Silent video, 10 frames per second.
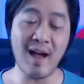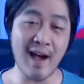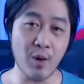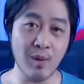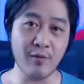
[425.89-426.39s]

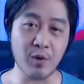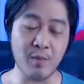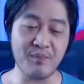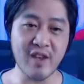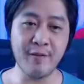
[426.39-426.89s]

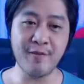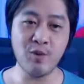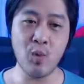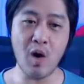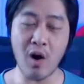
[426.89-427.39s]
However, if
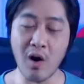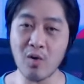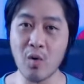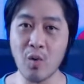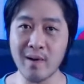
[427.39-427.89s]
you
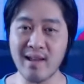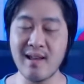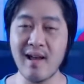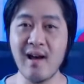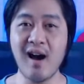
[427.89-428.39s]
are
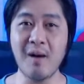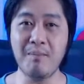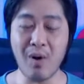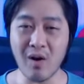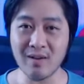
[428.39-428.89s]
already a
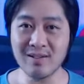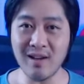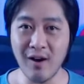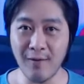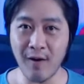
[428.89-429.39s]
part
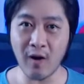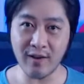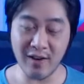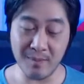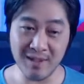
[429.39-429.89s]
of our
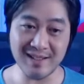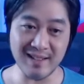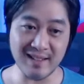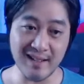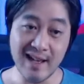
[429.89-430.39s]

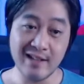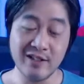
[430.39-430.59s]
community,